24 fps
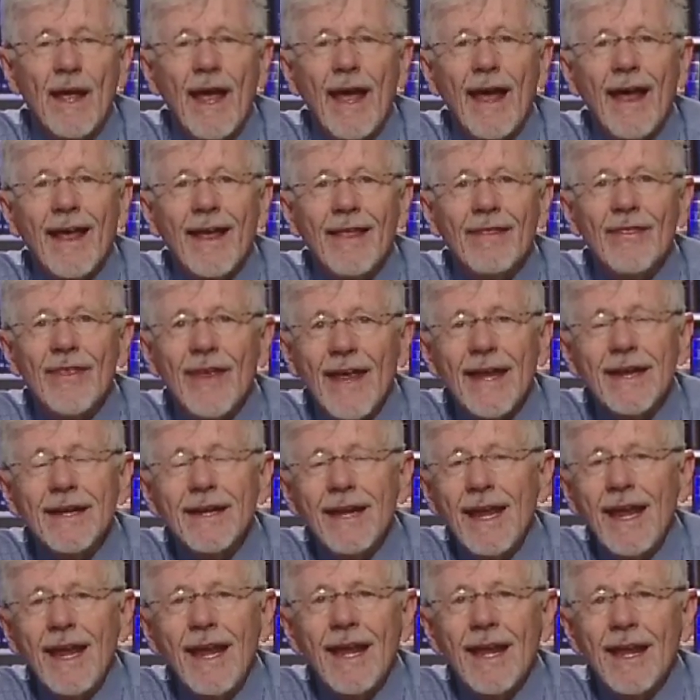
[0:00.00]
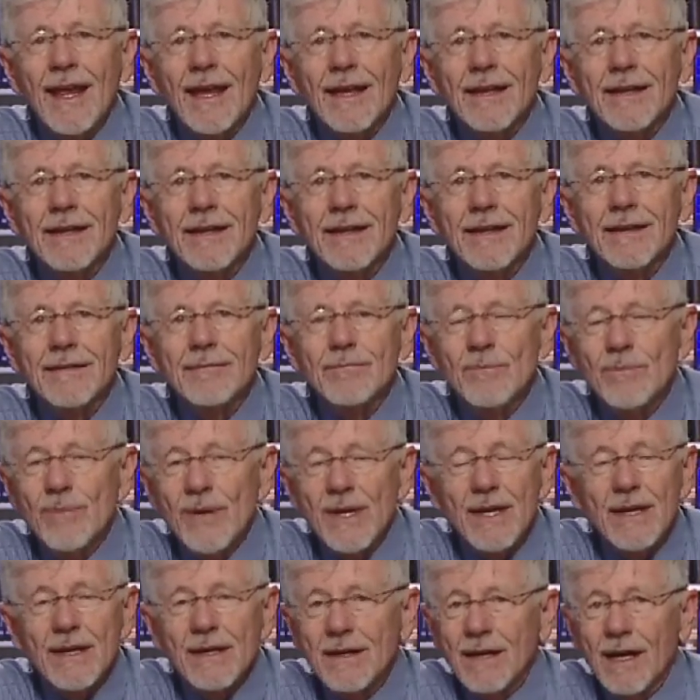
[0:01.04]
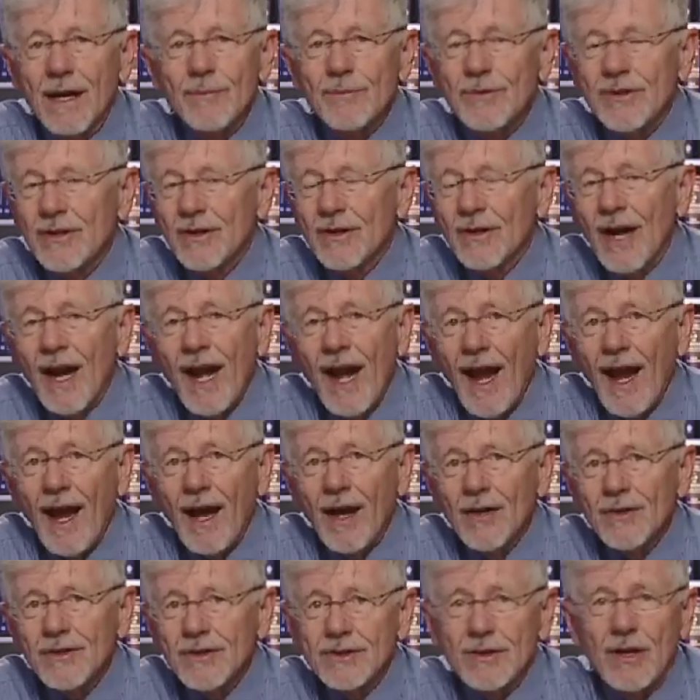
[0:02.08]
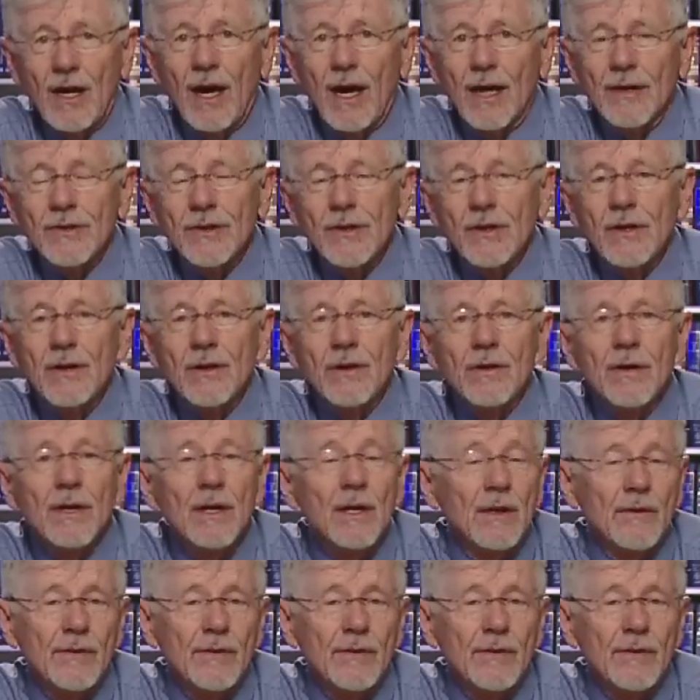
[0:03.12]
And they can come to your house, talk to you.